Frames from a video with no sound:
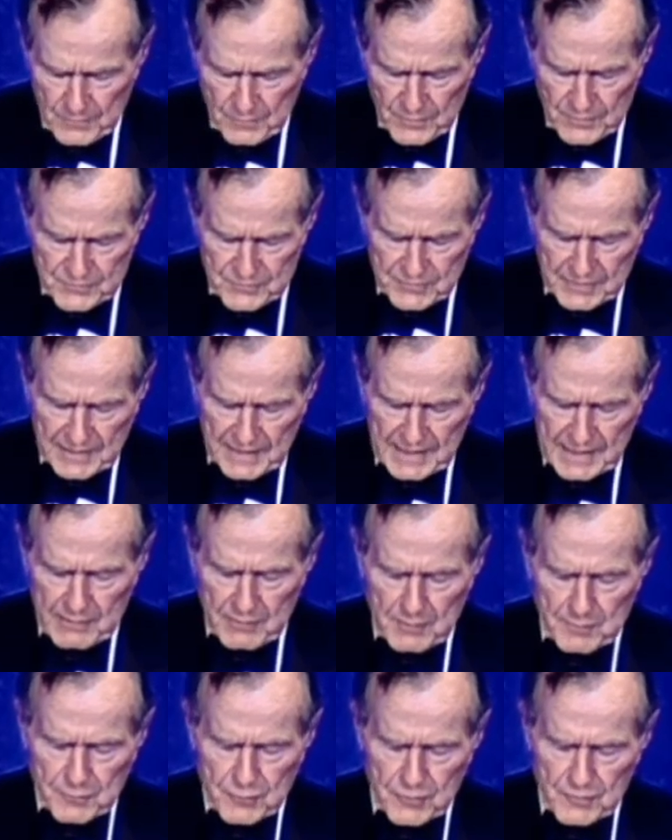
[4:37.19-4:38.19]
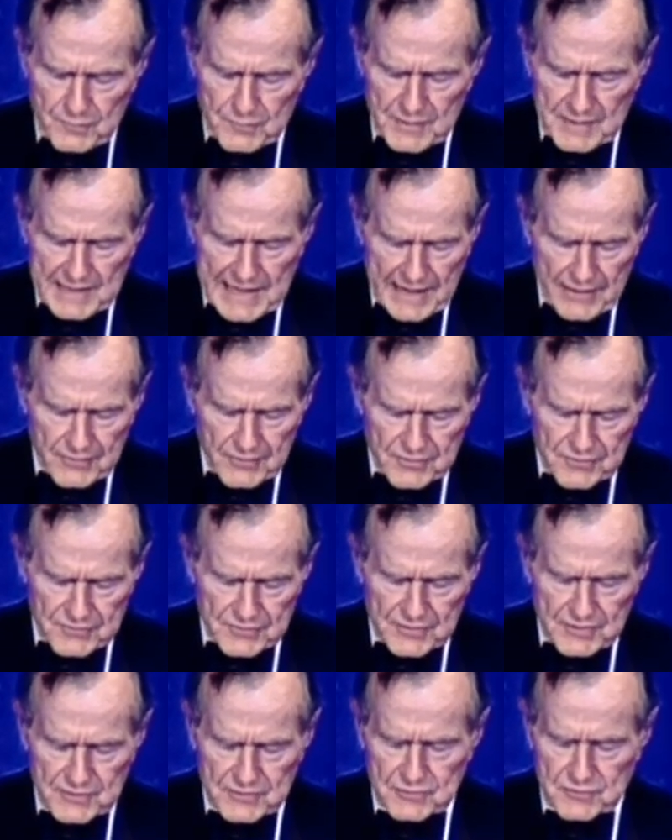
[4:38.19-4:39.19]
Once again, he would prove the doubters
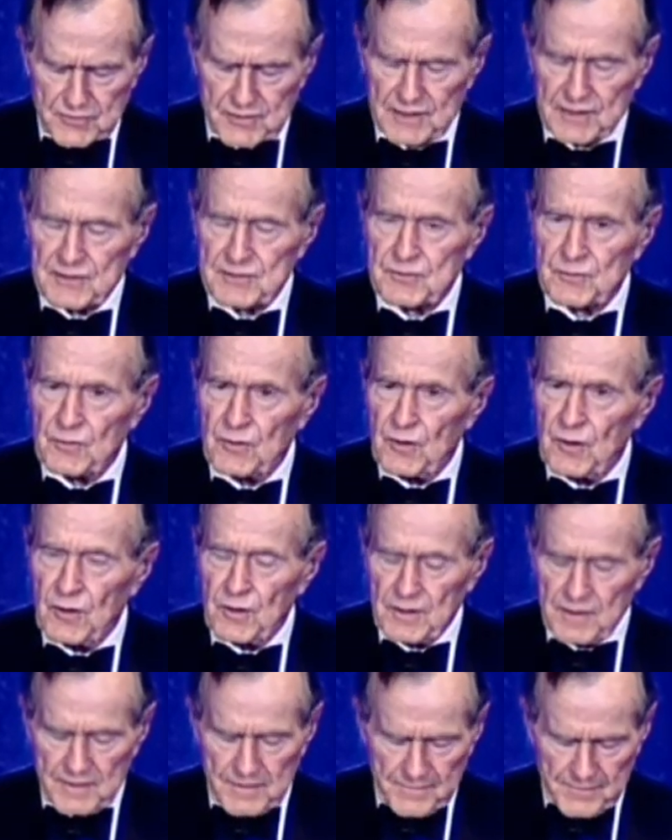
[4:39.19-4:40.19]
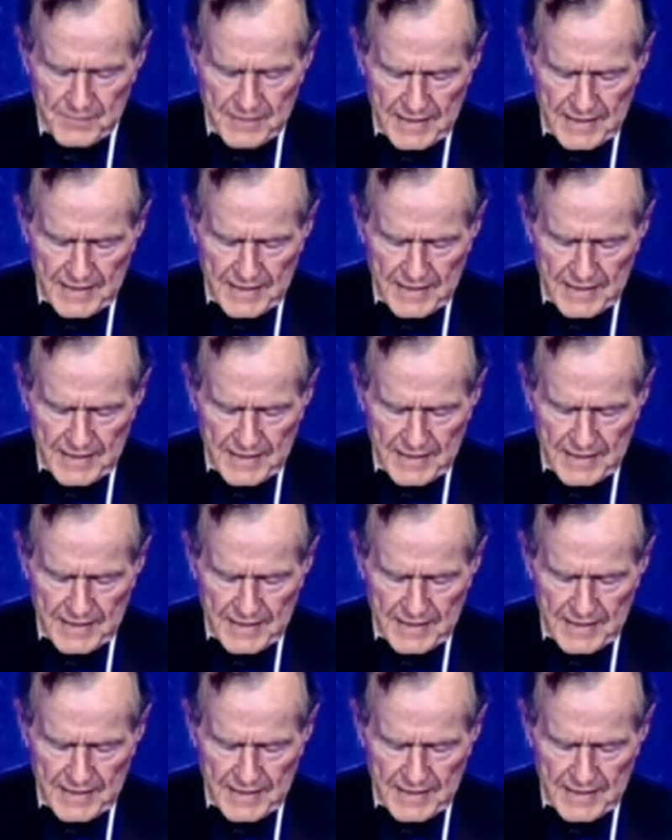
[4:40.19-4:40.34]
and his critics wrong.